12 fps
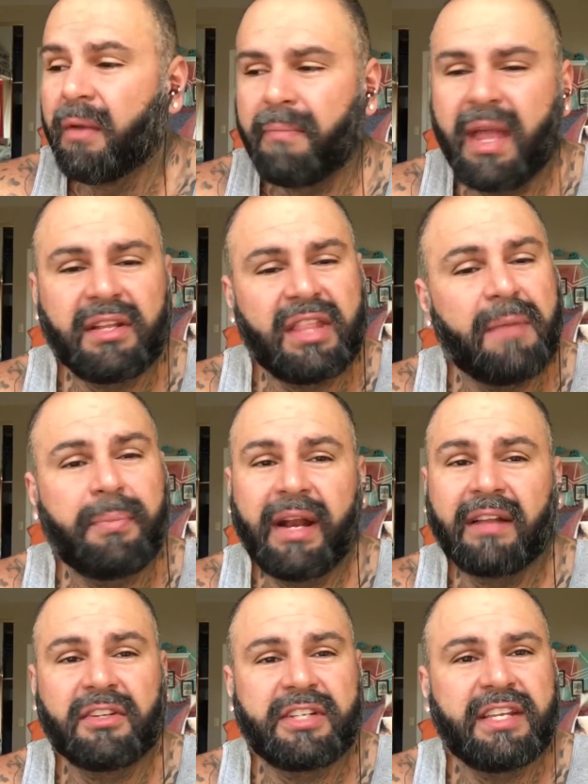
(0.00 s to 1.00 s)
They put
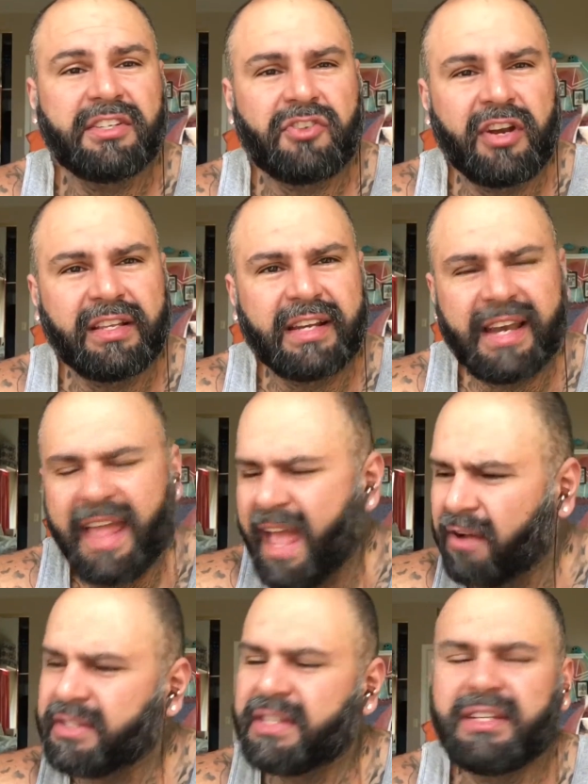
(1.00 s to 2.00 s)
out their teaser trailer today.
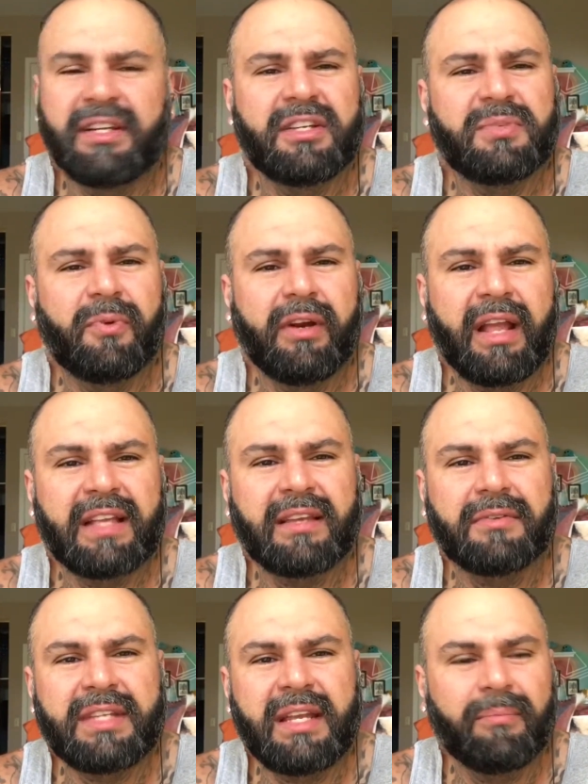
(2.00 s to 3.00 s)
I was listening this morning as
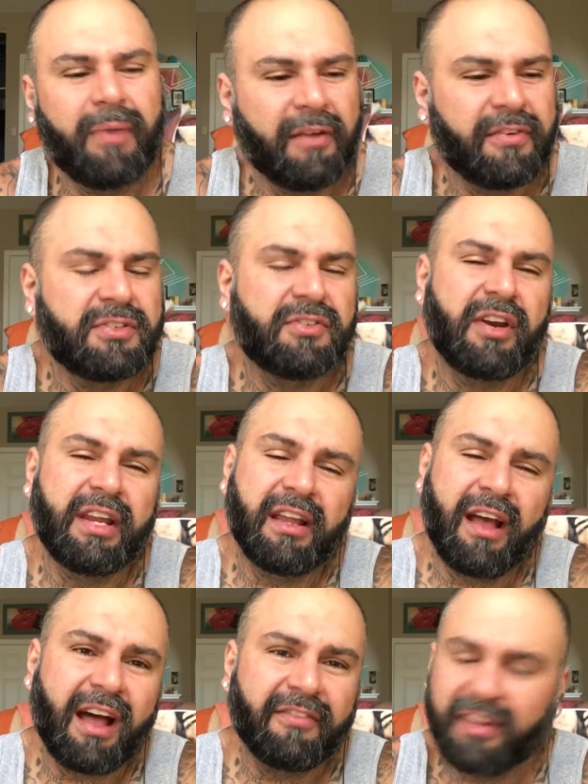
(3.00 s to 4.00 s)
I was eating breakfast, drinking
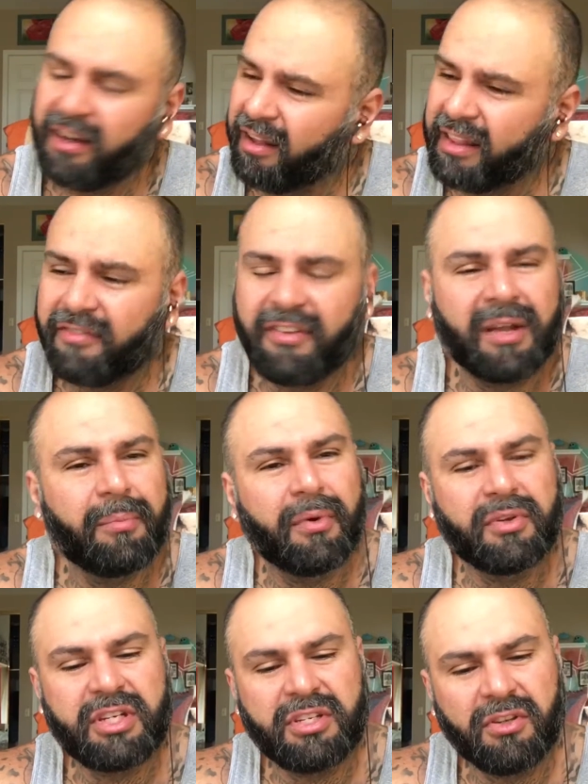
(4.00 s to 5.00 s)
coffee, and all that fucking
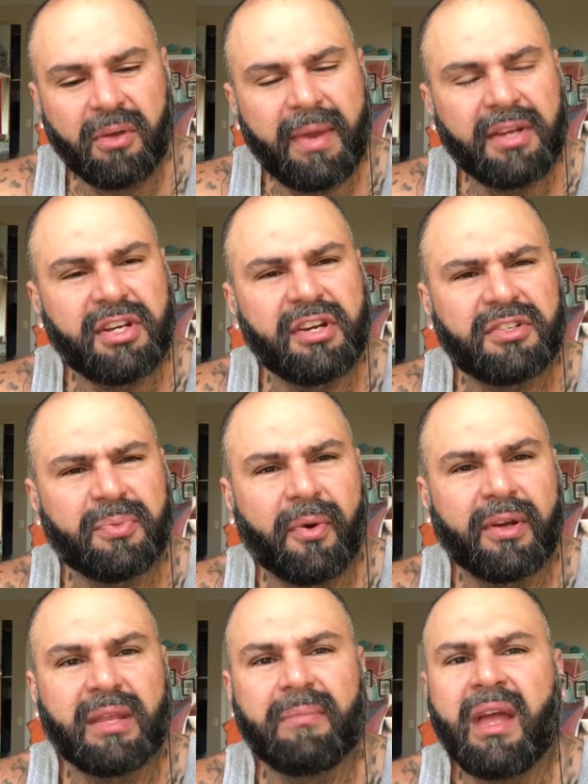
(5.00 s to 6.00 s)
bullshit. So go make sure you
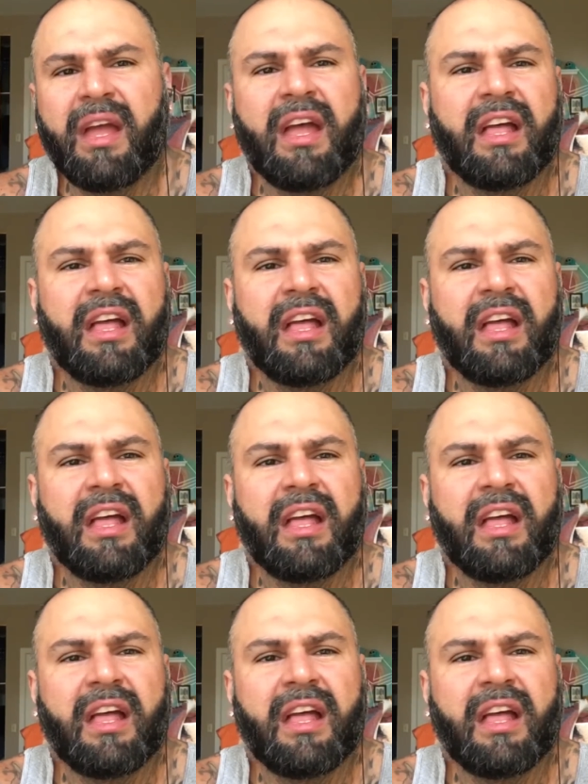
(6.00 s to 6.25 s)
support them.